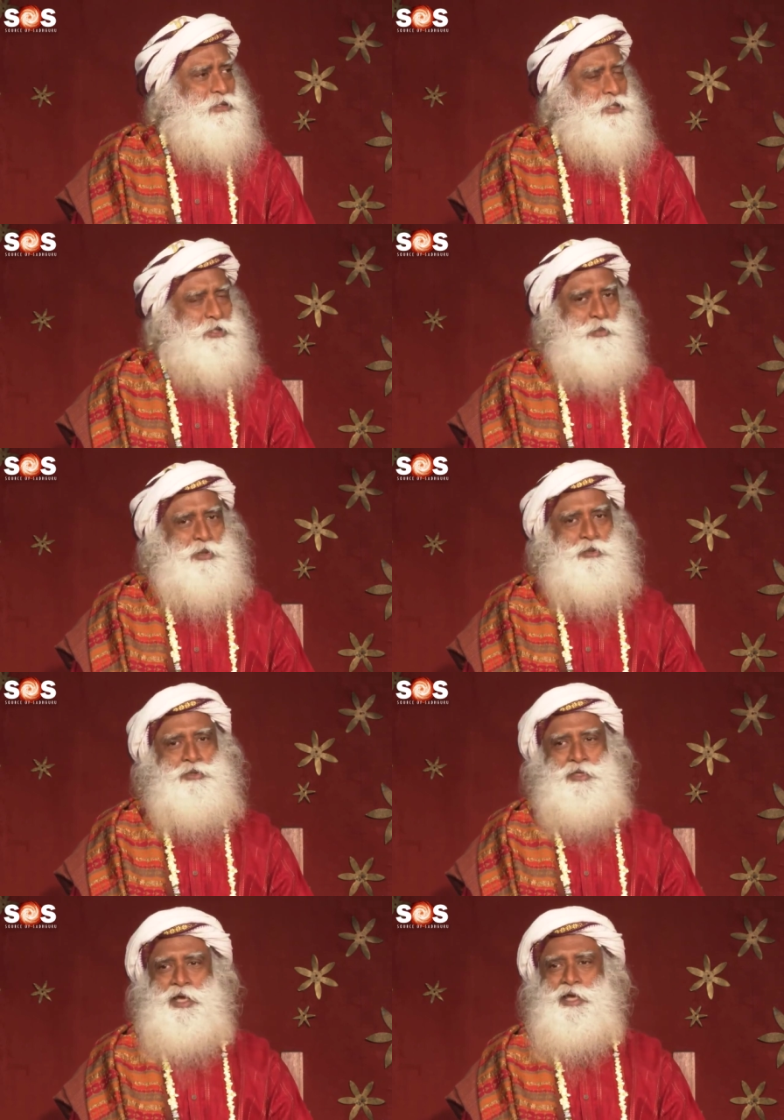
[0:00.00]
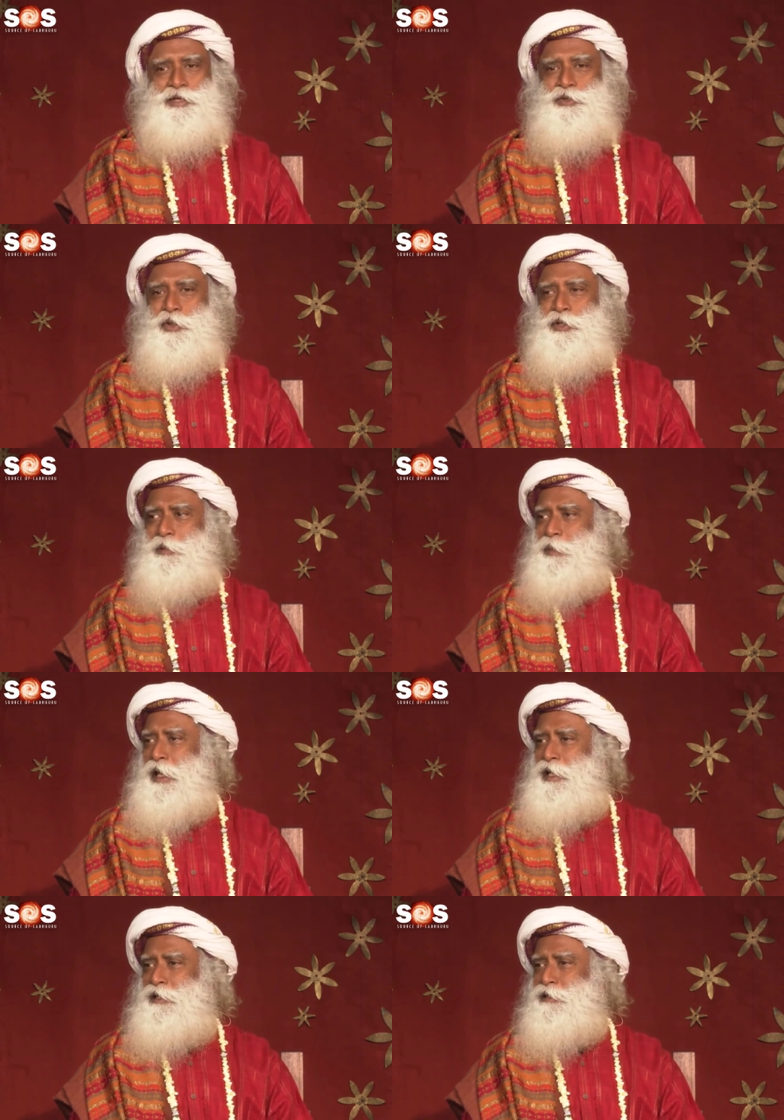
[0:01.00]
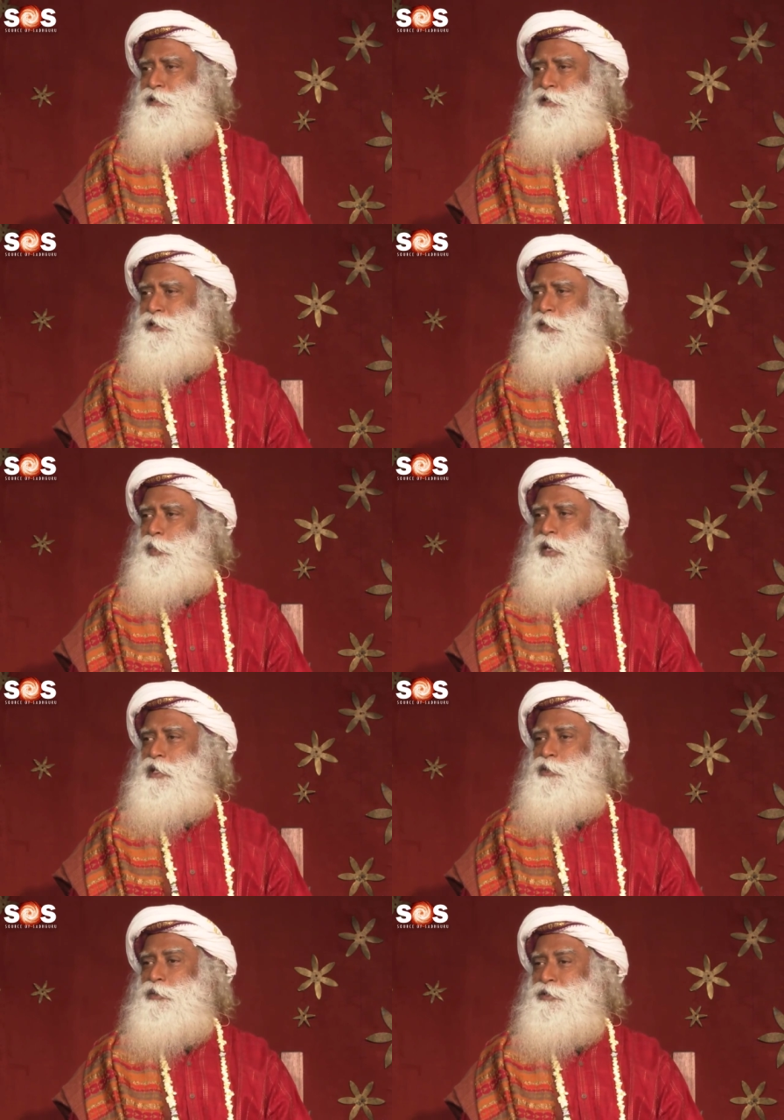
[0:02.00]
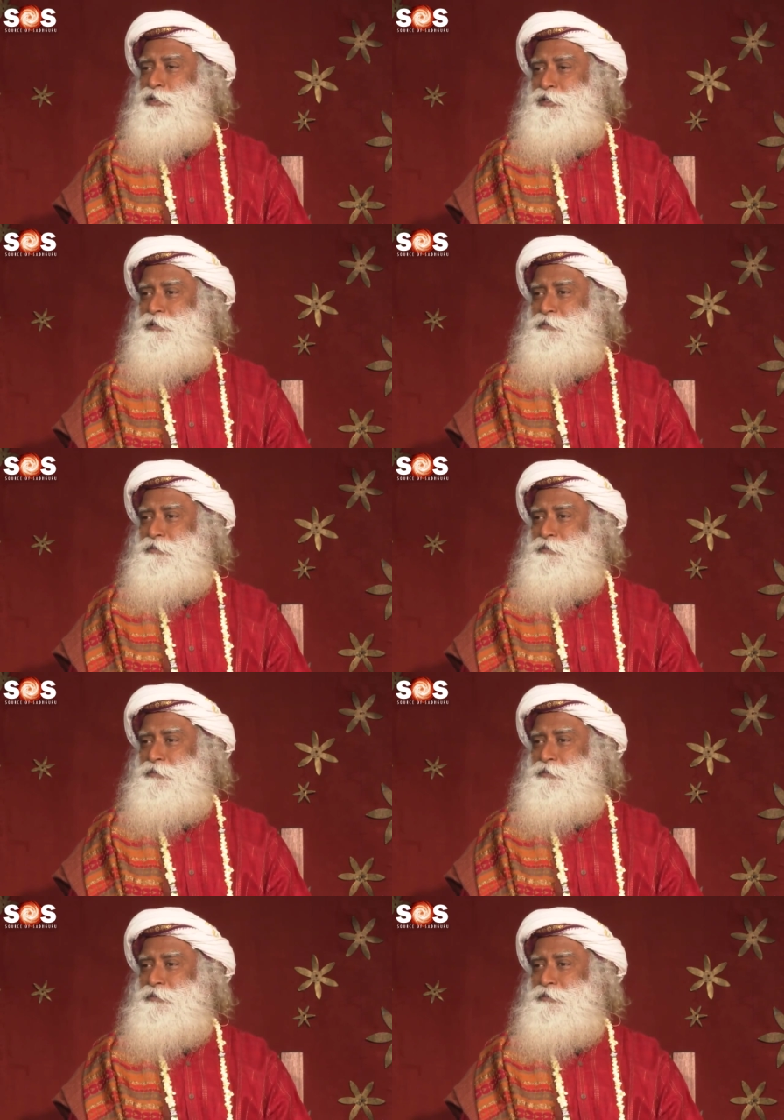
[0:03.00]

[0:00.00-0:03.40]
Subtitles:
just because they enjoy the planet Earth the way it looks.